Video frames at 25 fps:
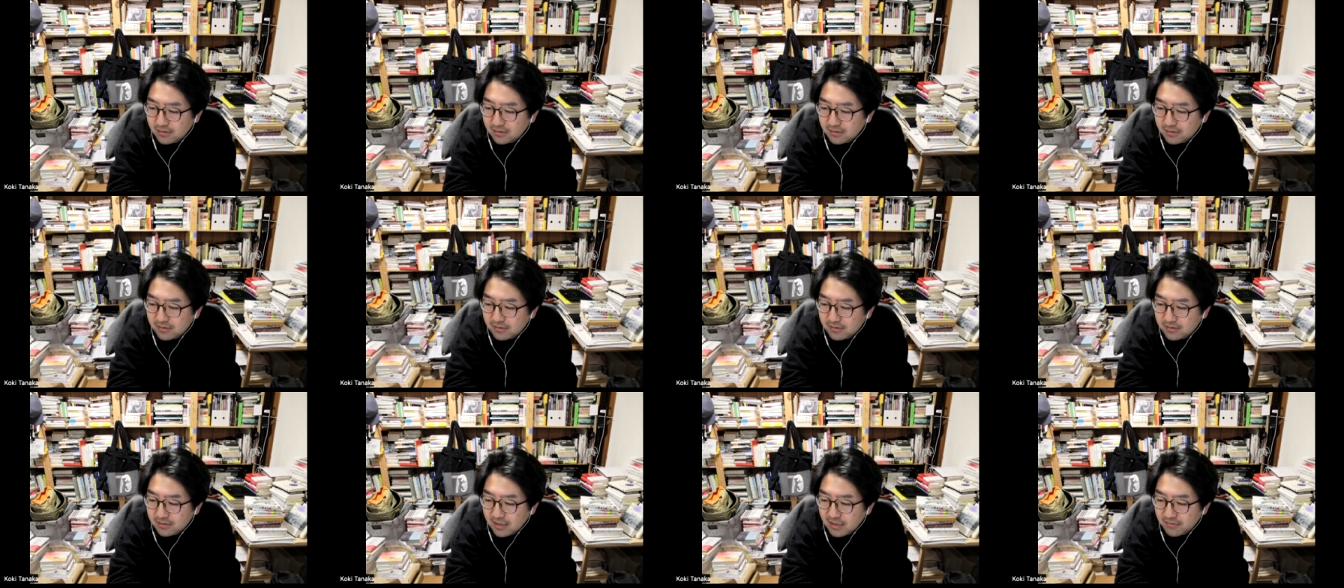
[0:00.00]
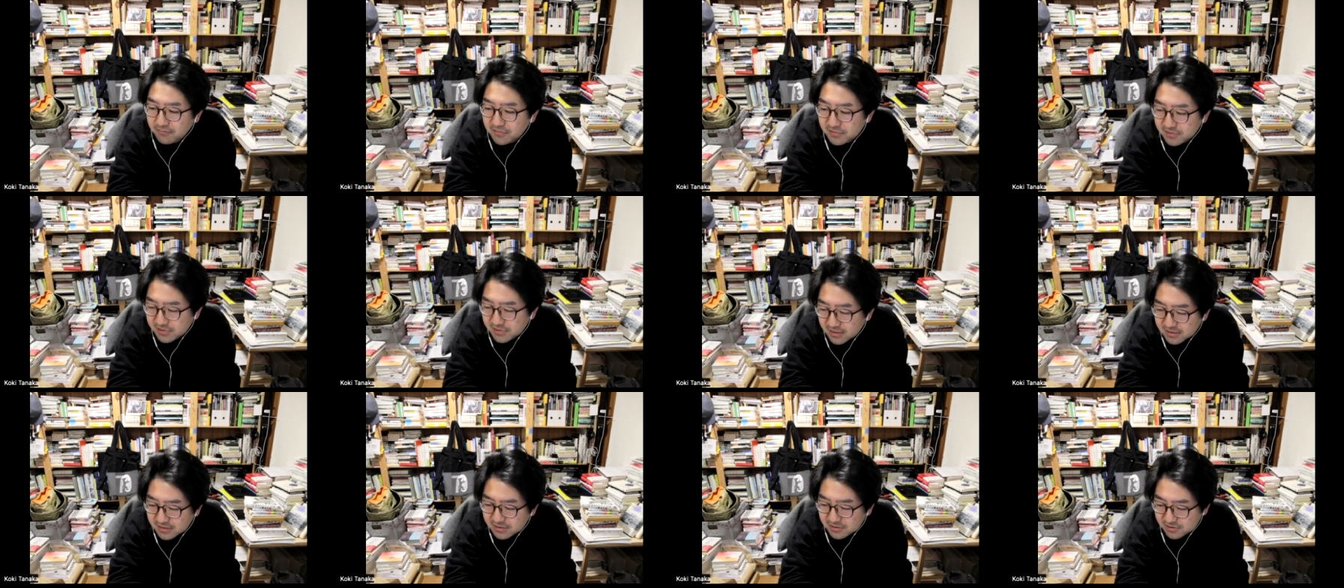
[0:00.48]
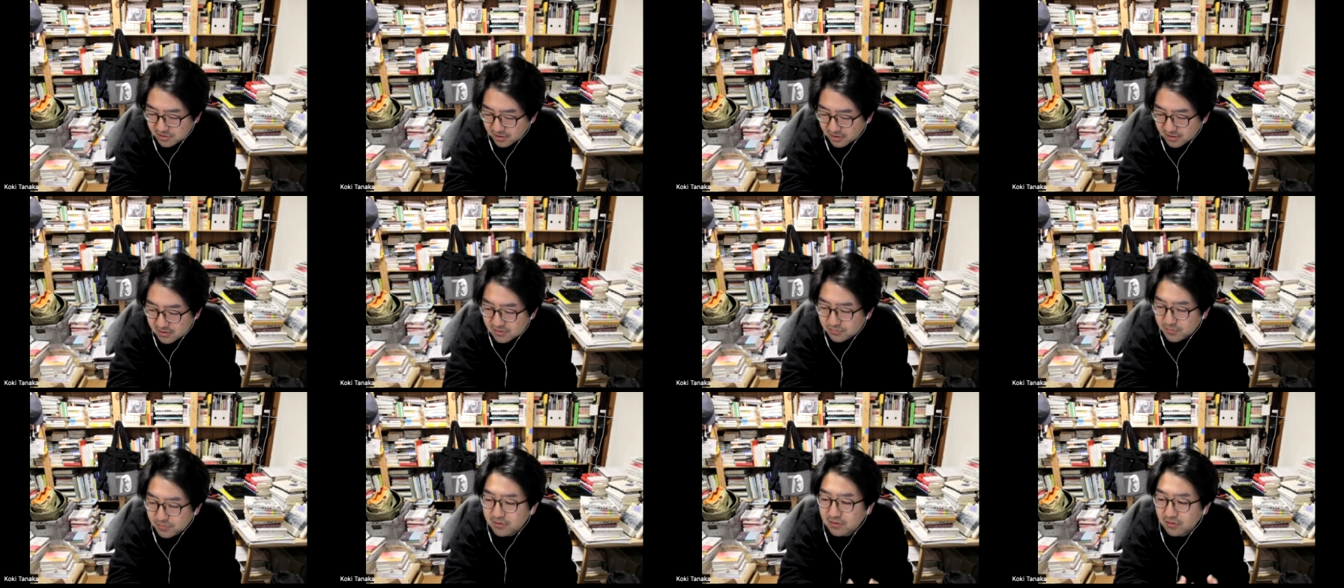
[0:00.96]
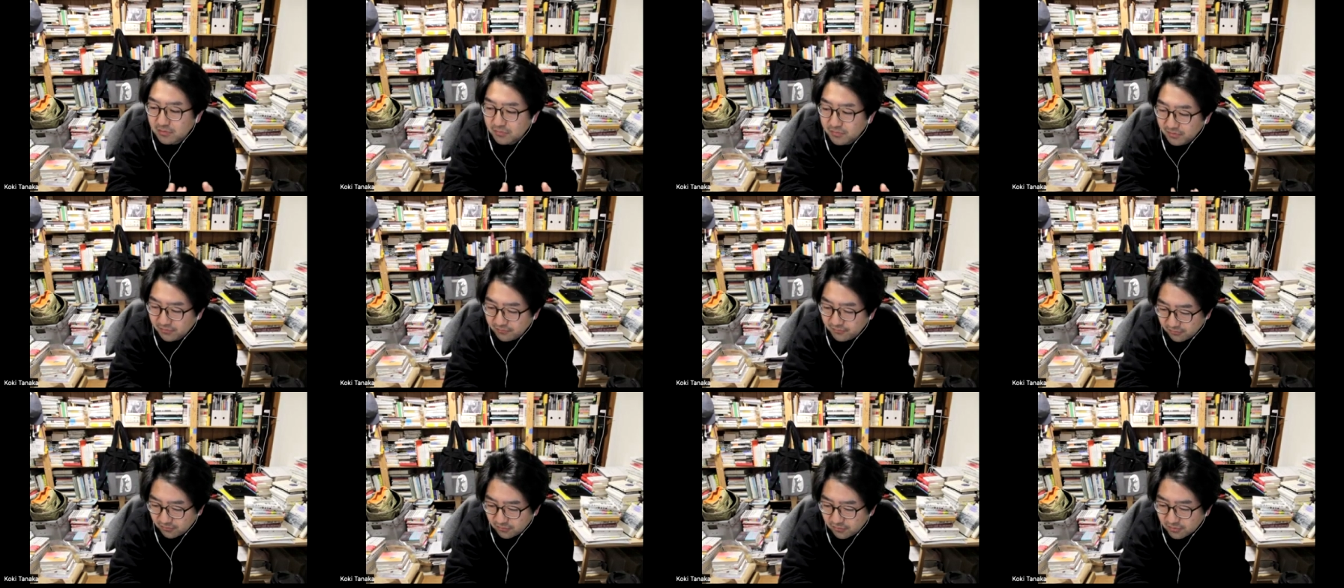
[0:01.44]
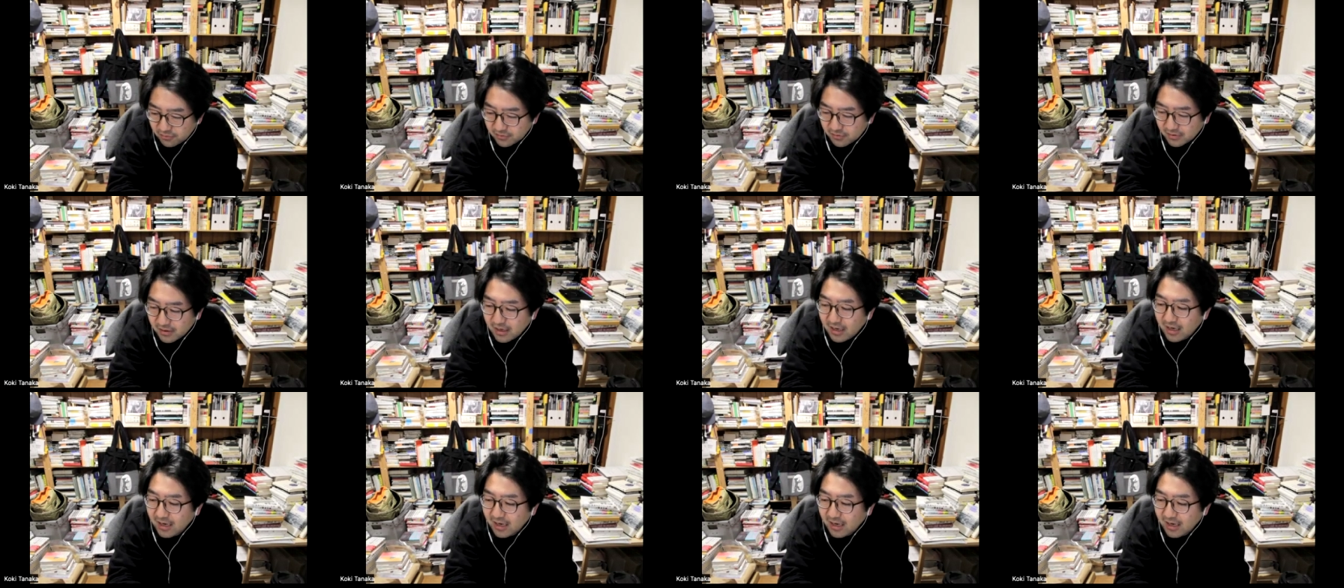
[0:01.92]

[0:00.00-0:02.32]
everything has changed. But before,